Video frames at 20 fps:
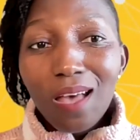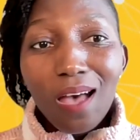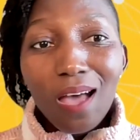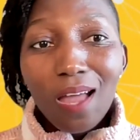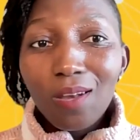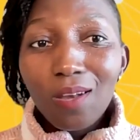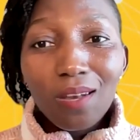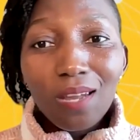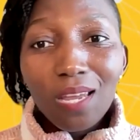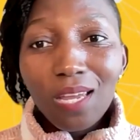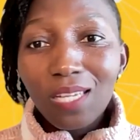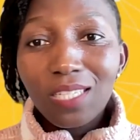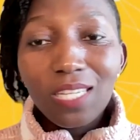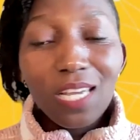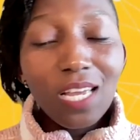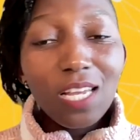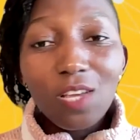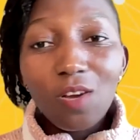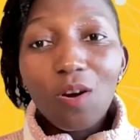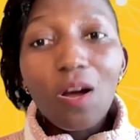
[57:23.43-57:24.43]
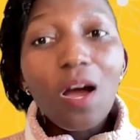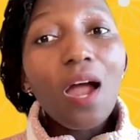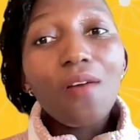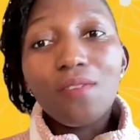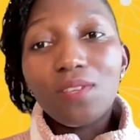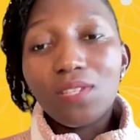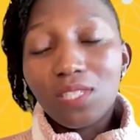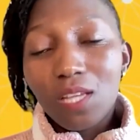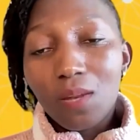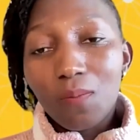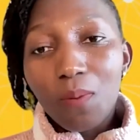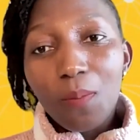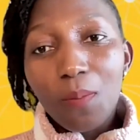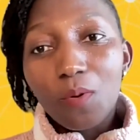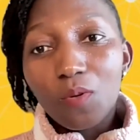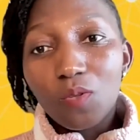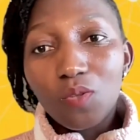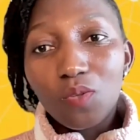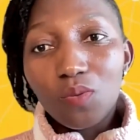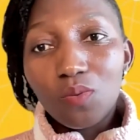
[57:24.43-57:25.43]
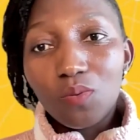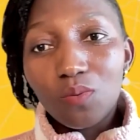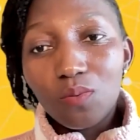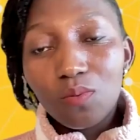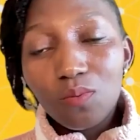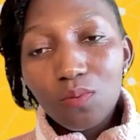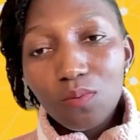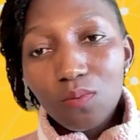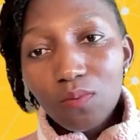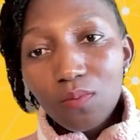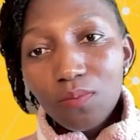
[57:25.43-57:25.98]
a daily occurrence that people do.